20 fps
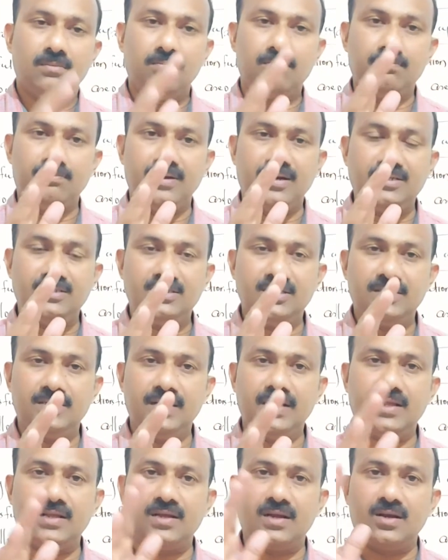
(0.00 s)

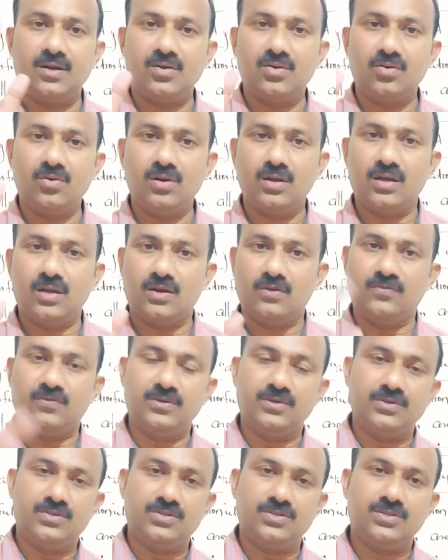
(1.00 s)
Budgetary control
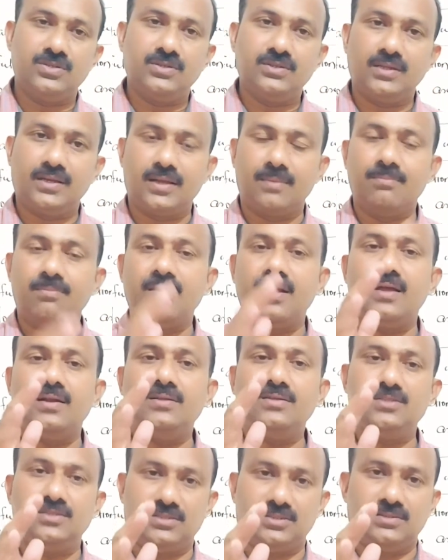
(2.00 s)
refers the
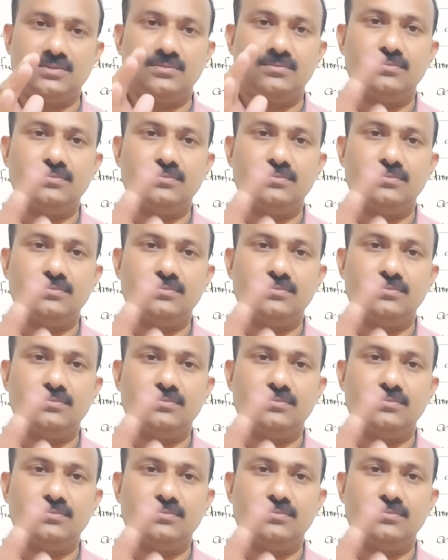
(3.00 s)
comparison